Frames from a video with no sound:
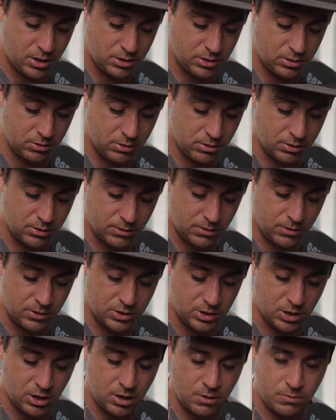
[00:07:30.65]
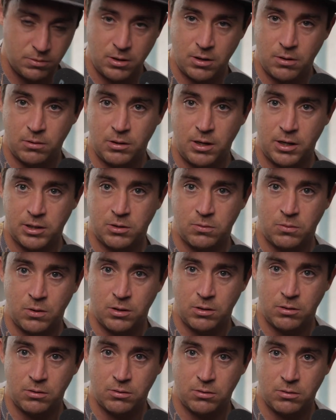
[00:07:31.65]
So the third job that I would like to
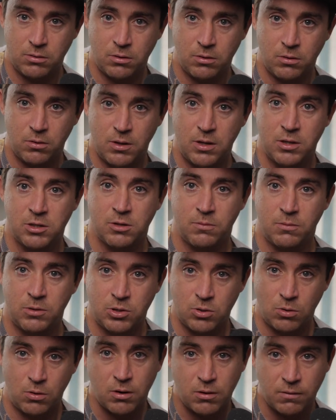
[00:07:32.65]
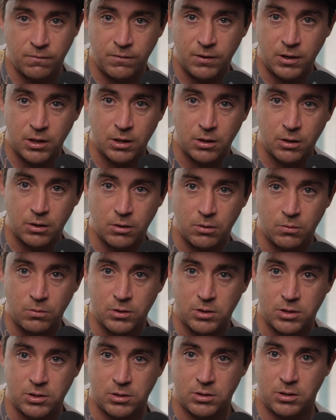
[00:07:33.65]
run you through is a majority video,
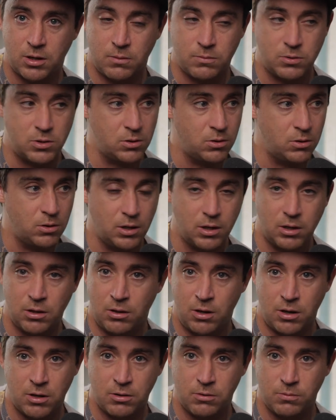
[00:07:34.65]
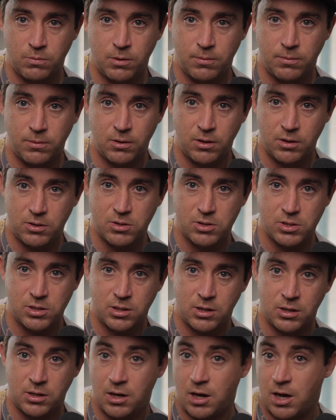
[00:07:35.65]
which is, I'm sure, like a lot of you people are
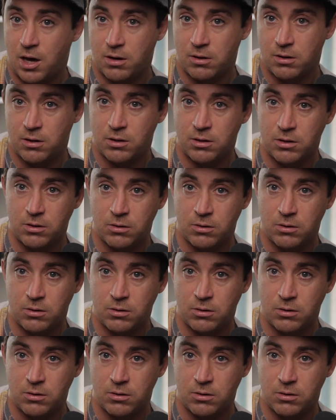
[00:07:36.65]
interested in, how to